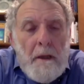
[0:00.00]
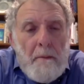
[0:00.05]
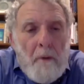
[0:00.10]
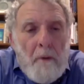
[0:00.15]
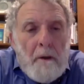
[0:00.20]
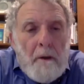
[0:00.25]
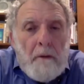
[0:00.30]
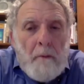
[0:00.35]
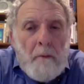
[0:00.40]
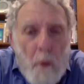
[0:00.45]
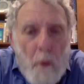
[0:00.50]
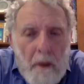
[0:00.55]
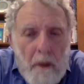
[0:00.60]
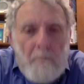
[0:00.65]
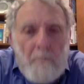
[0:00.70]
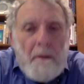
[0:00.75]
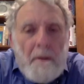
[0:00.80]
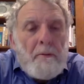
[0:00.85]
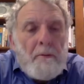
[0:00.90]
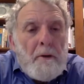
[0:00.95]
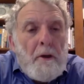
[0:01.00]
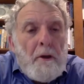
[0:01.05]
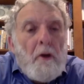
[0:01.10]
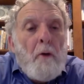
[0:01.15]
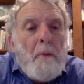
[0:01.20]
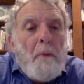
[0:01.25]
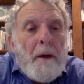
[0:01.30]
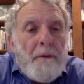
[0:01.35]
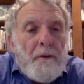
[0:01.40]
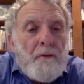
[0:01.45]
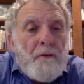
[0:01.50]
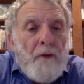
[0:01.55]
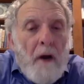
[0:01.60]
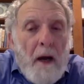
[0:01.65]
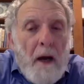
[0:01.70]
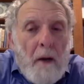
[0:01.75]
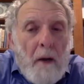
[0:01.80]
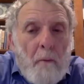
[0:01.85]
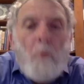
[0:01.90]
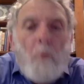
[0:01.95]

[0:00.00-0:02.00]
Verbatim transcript: book was we wanted people to know about the trial.